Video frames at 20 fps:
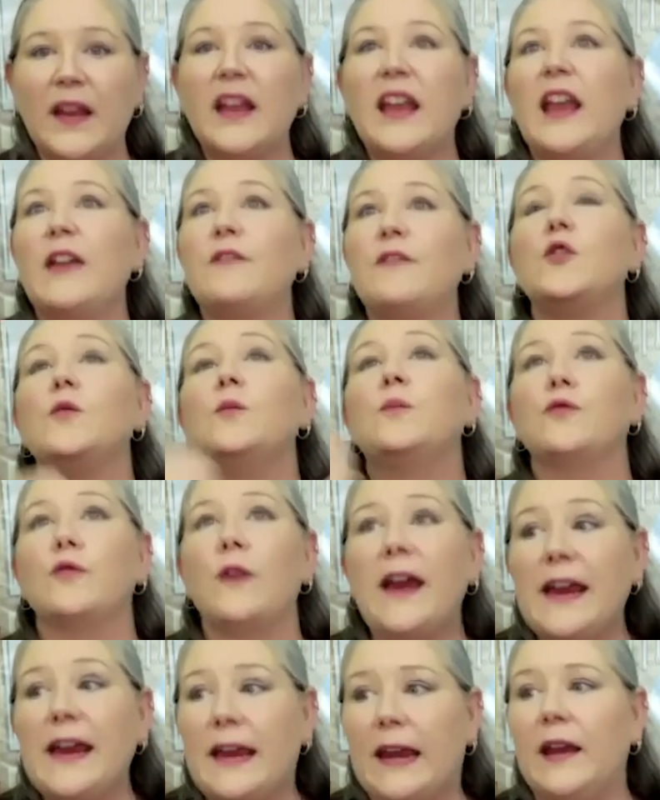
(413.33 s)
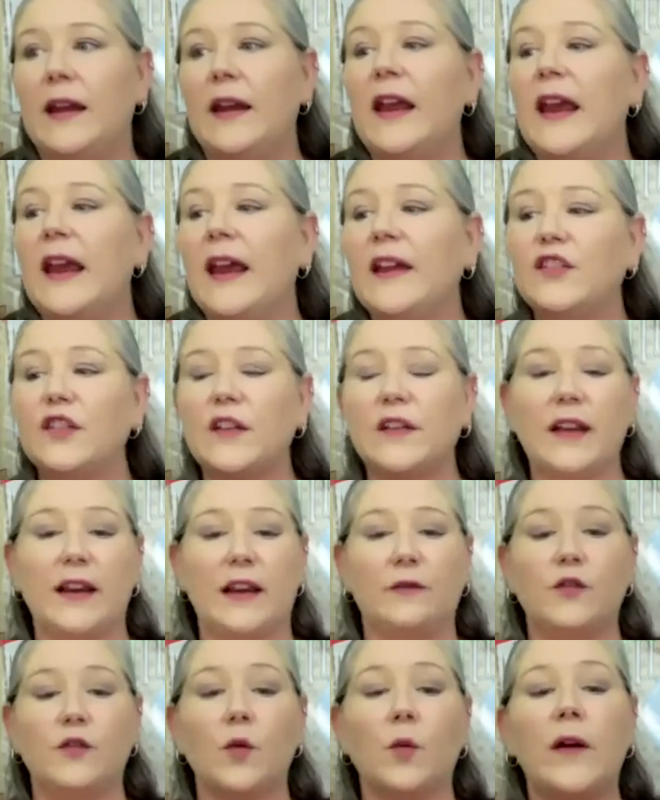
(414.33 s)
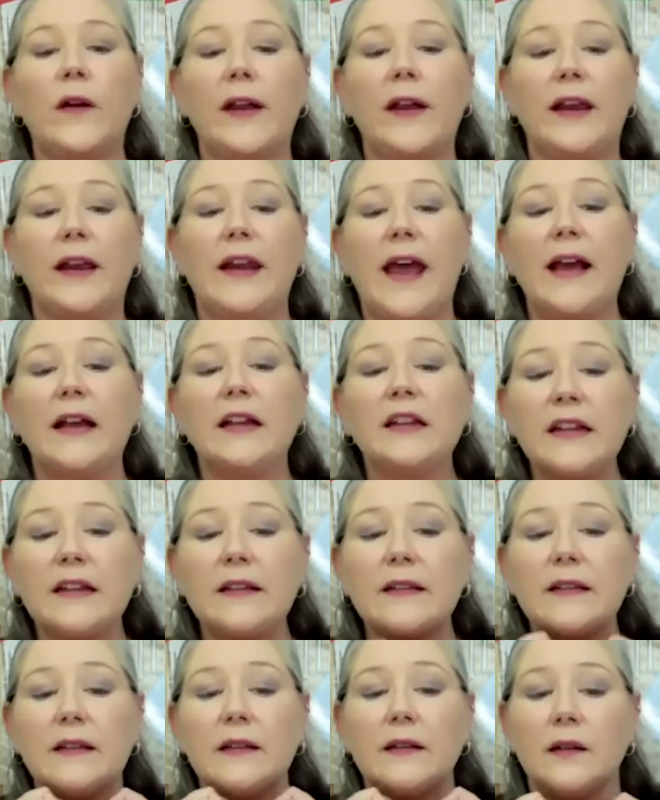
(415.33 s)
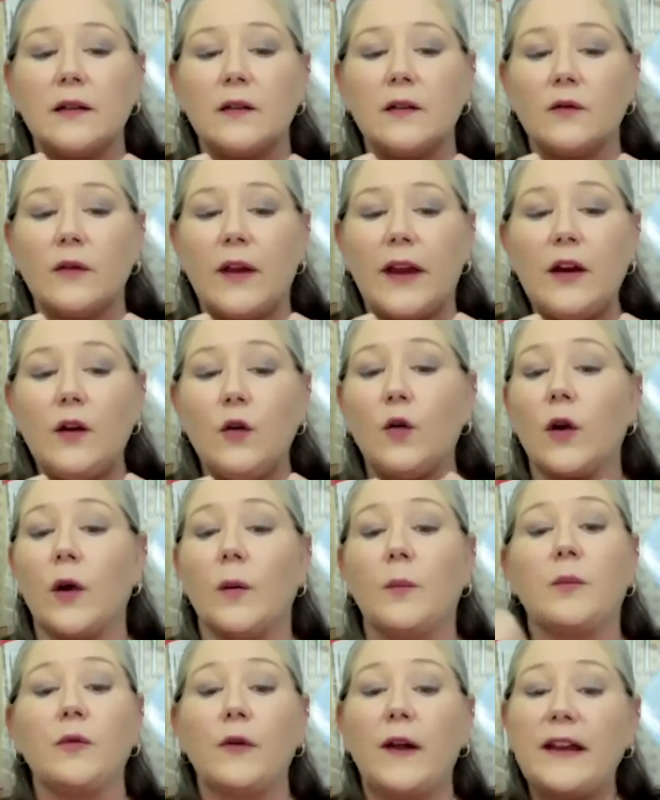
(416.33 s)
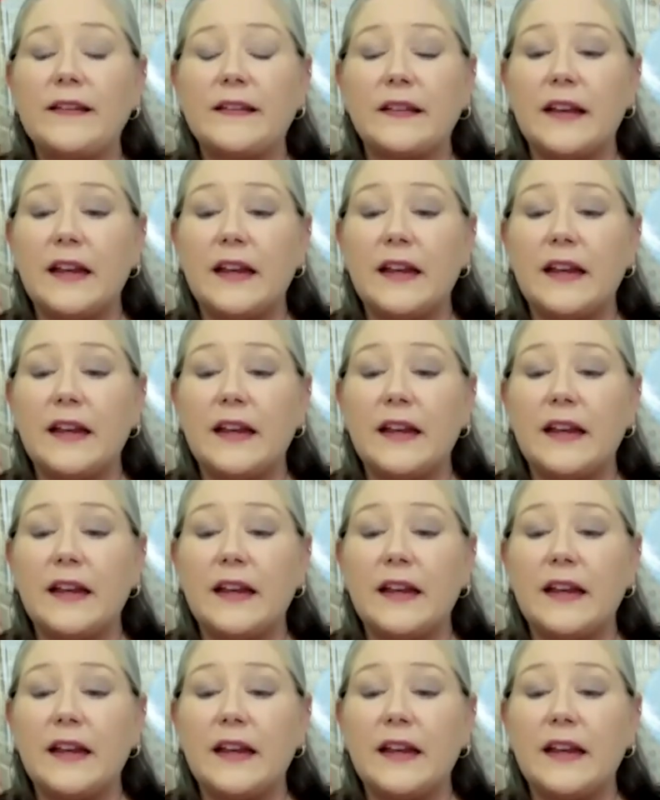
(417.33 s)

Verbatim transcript: If you break it, it's just like if you're wearing a necklace, right? Or a bracelet.